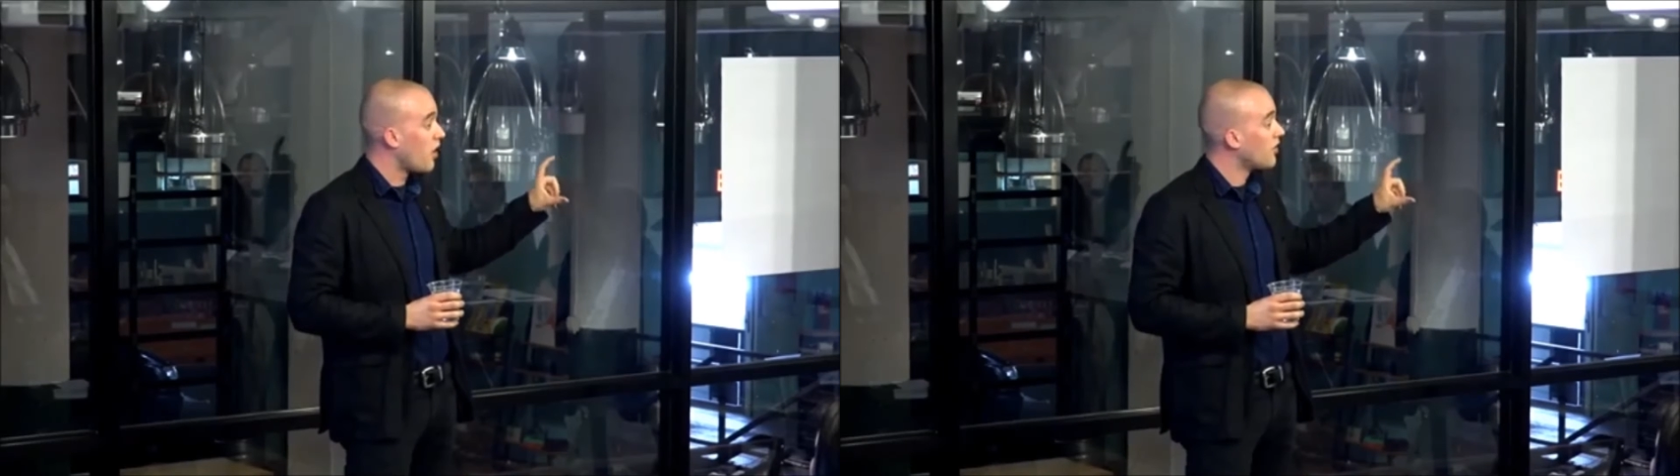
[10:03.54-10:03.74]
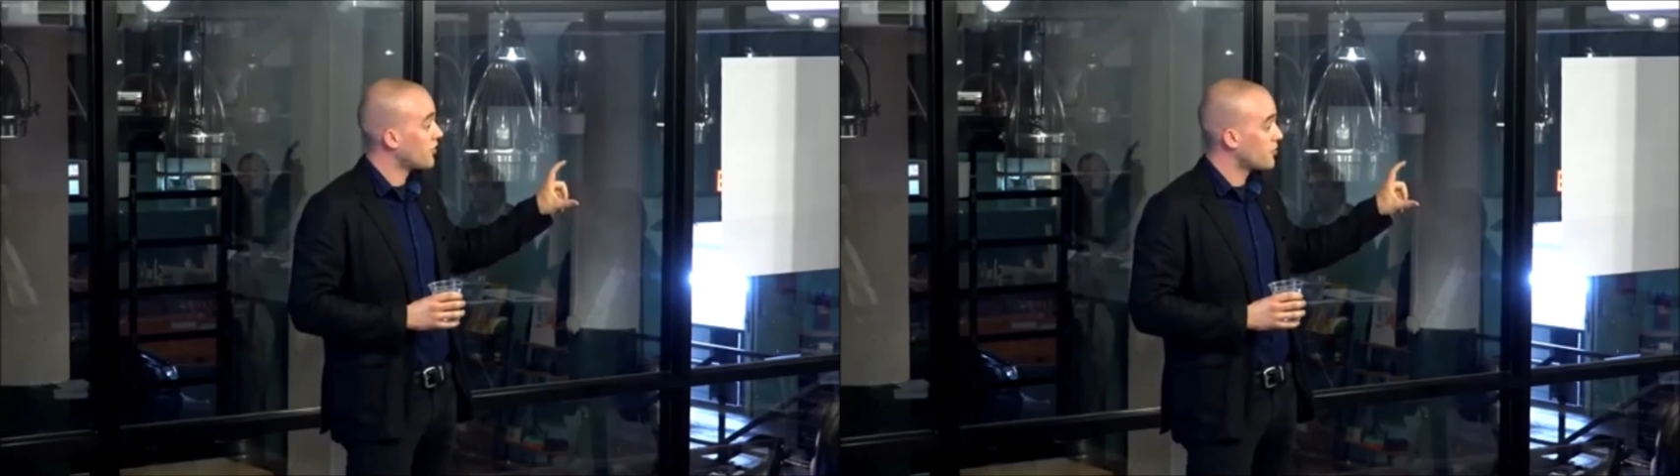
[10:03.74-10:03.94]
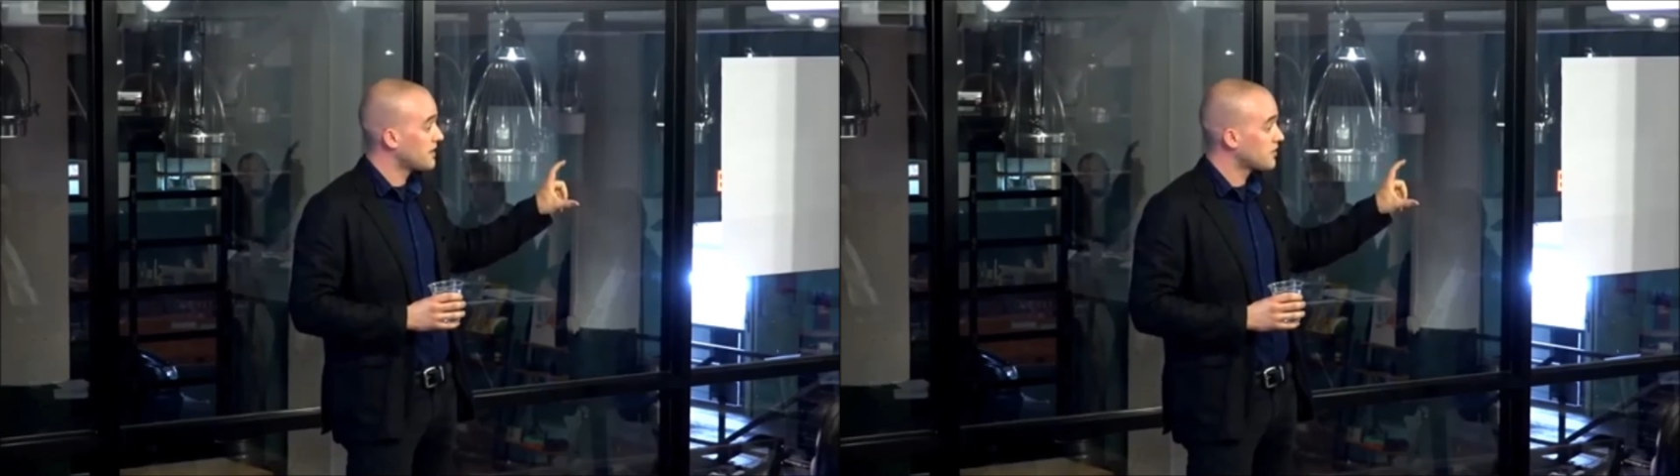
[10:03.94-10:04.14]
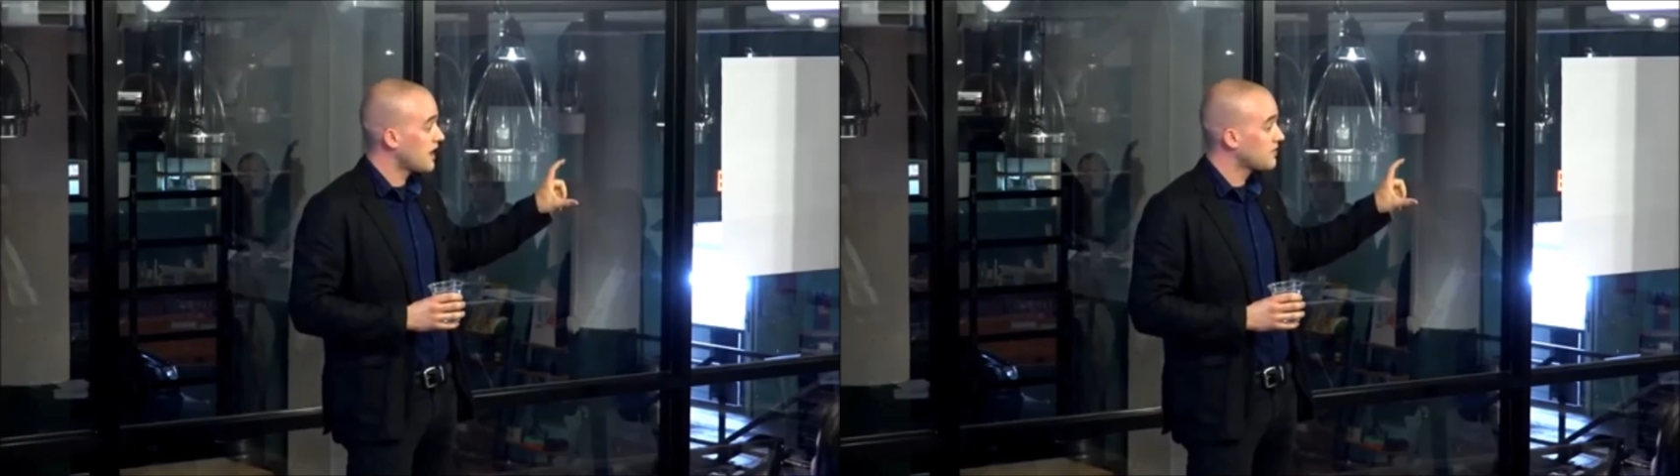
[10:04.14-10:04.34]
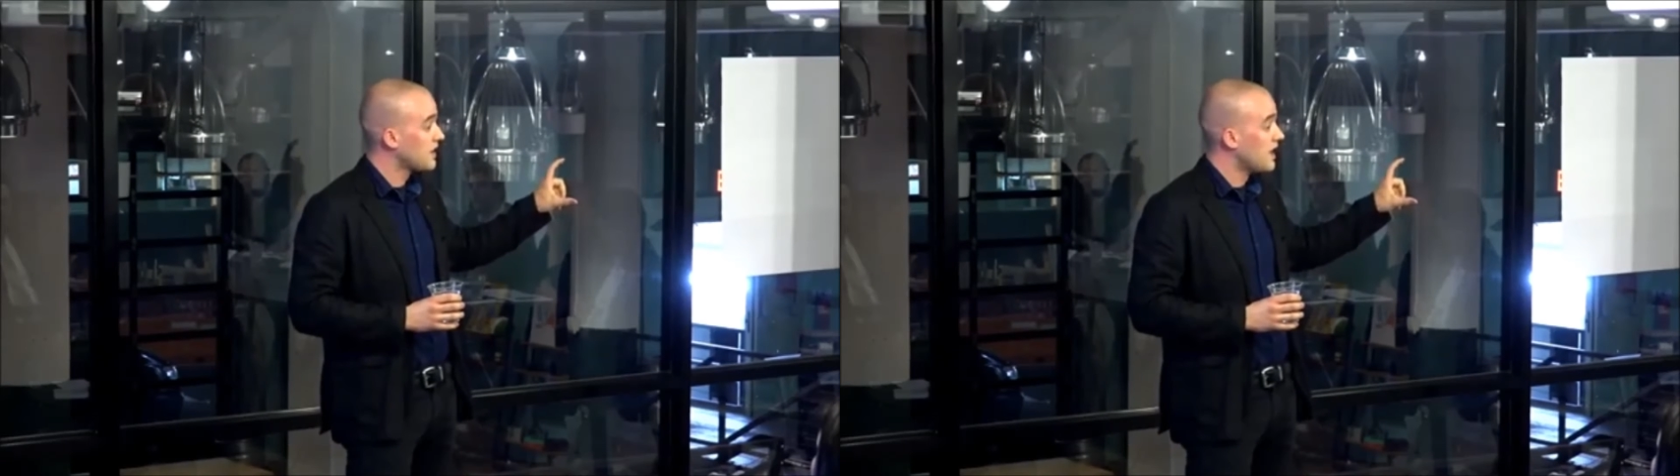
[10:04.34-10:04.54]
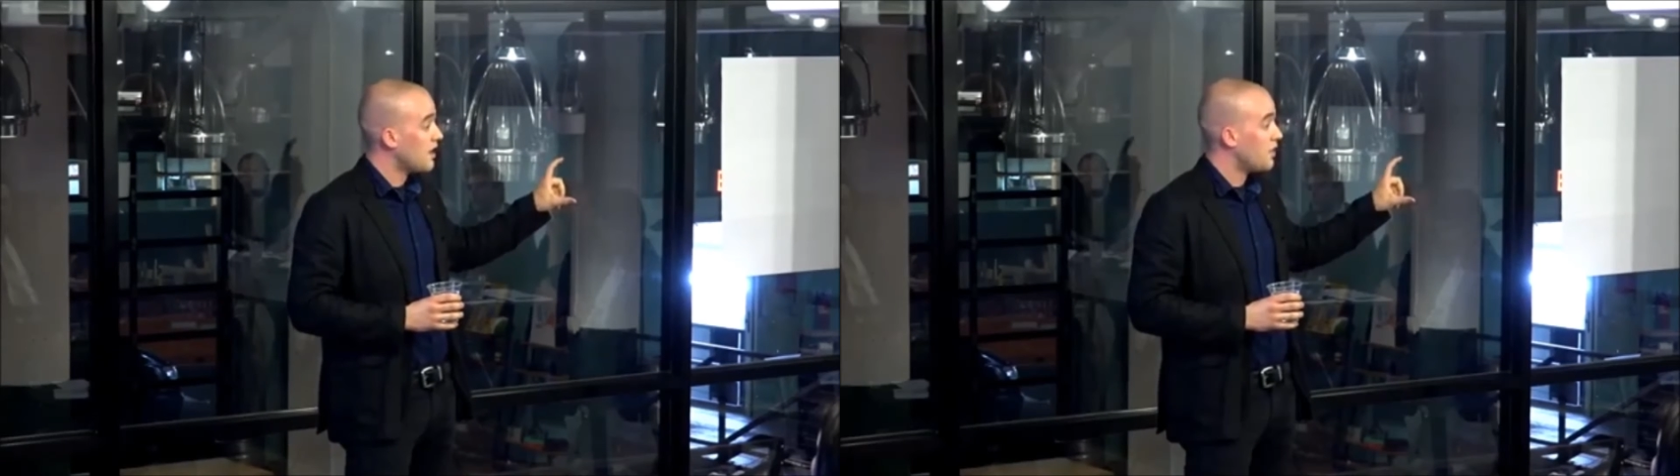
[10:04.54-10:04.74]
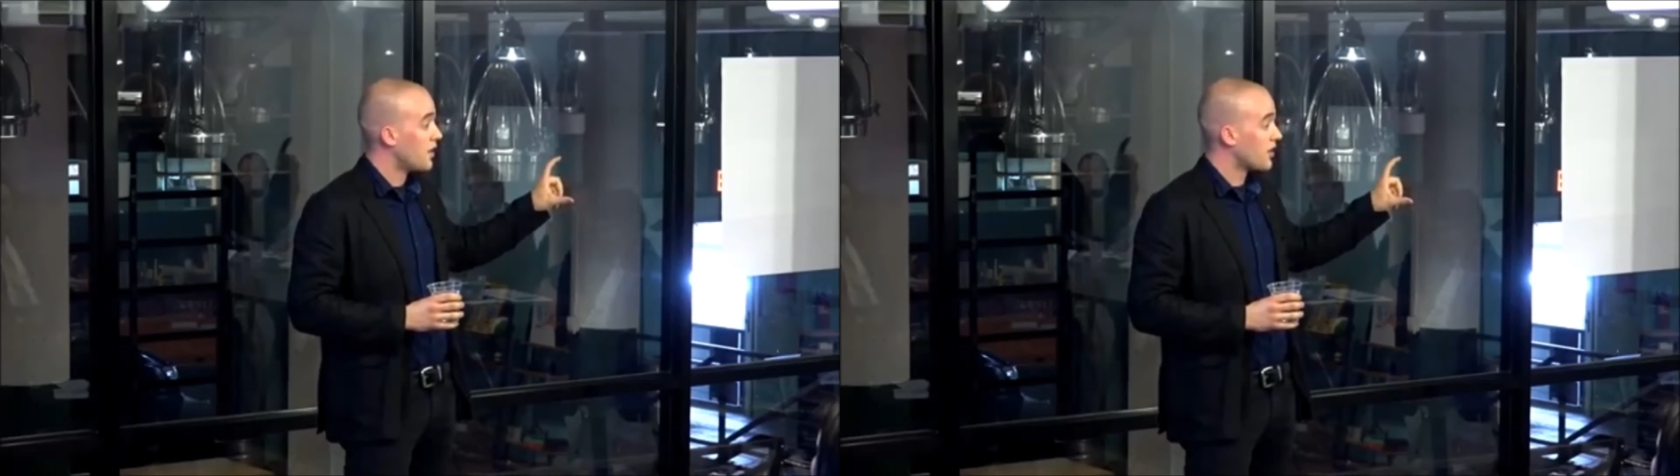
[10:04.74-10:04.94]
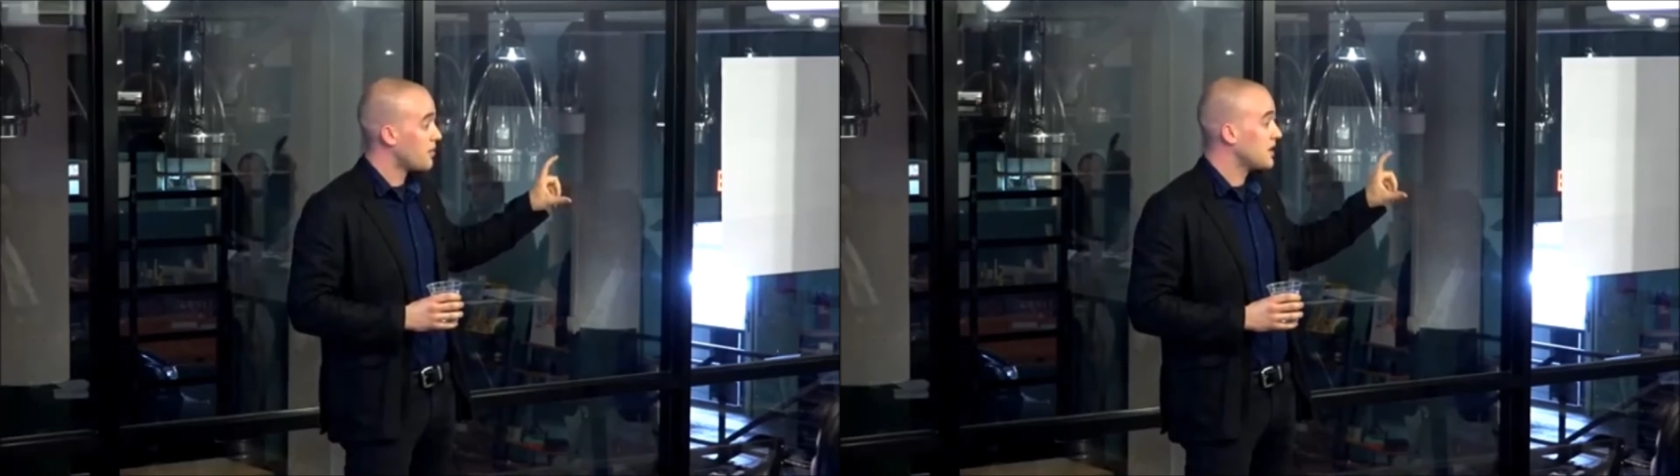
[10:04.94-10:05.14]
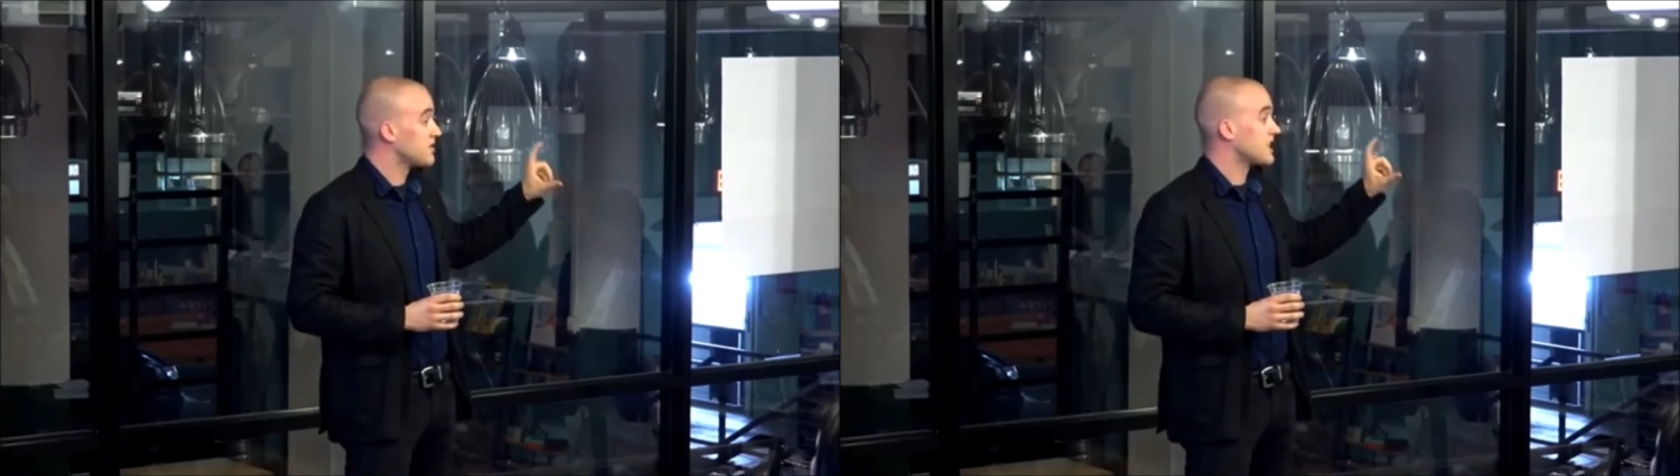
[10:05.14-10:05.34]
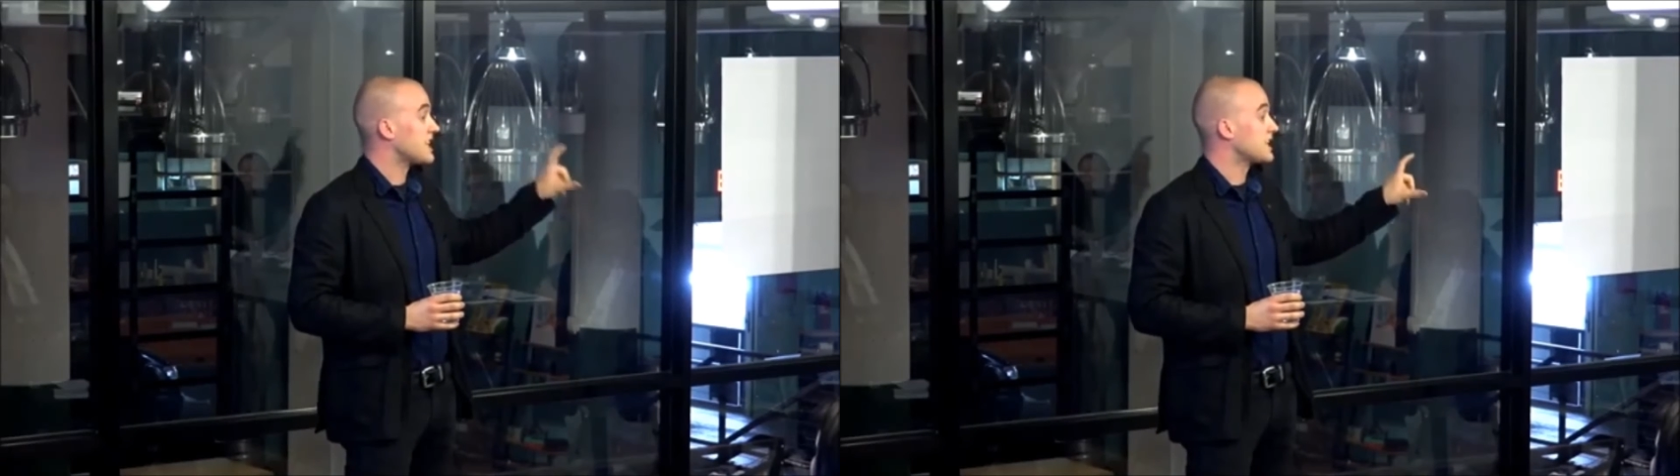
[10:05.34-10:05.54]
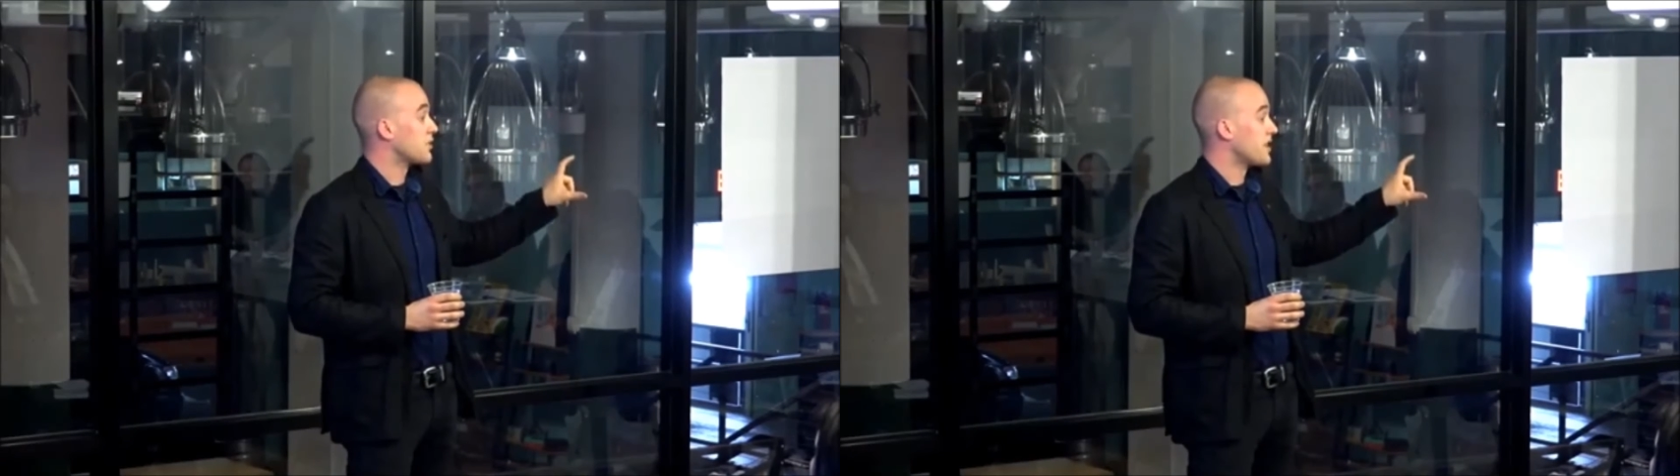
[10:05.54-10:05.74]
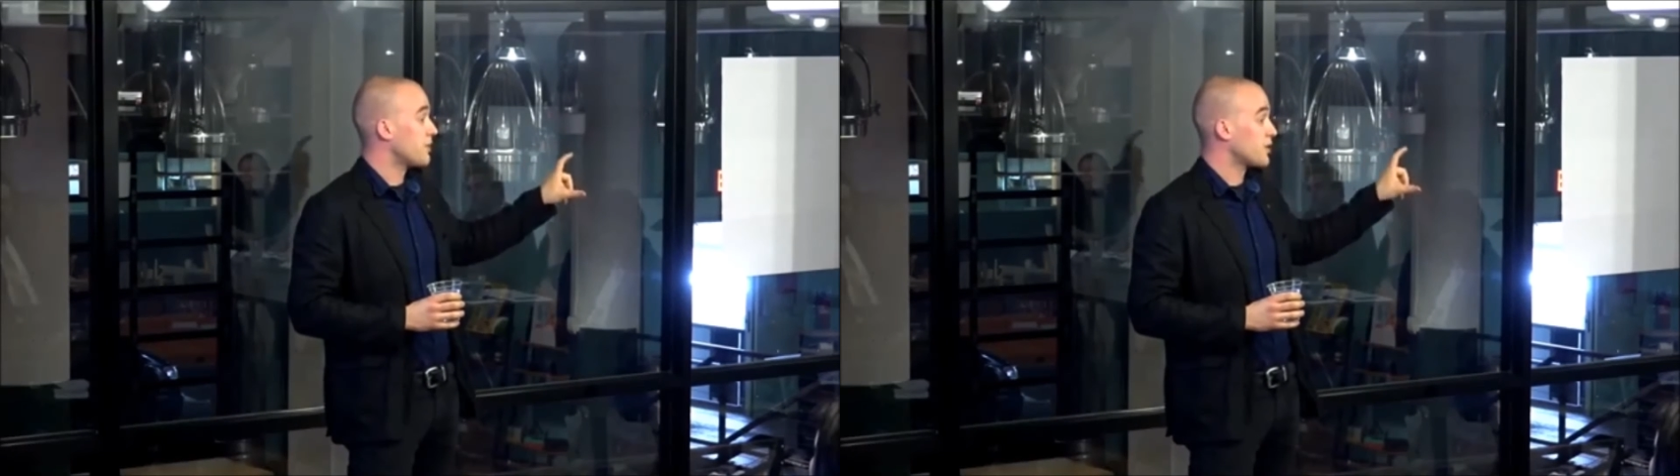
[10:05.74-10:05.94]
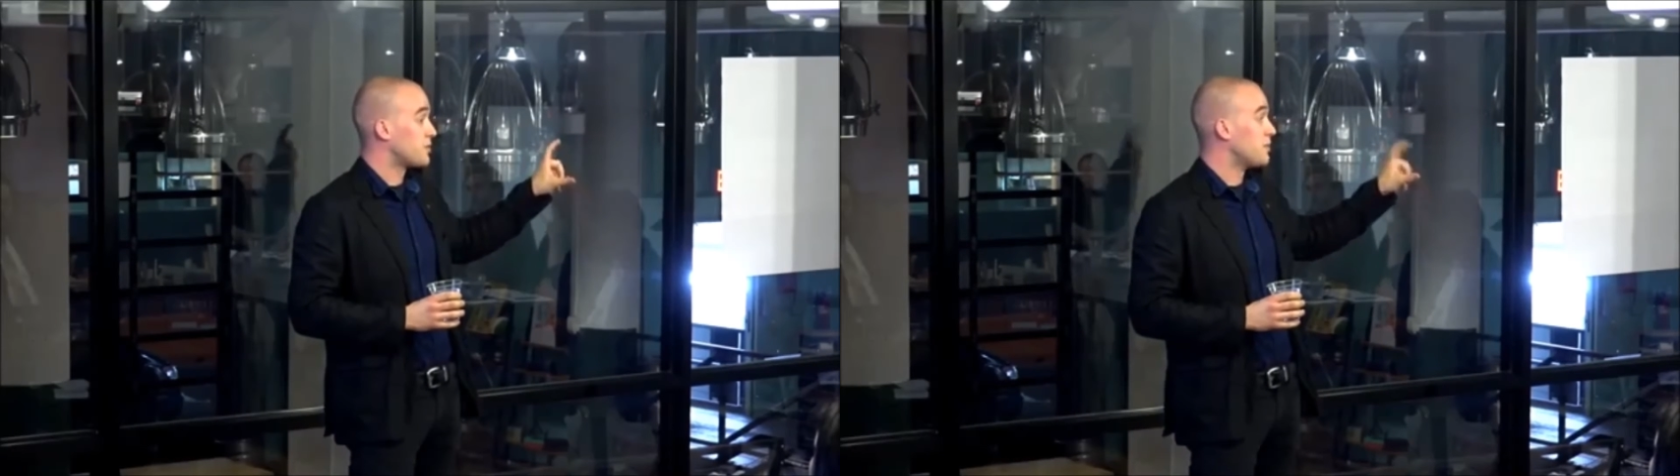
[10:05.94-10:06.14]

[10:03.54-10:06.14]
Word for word: on their spacecraft, they're going to be able to connect to our network.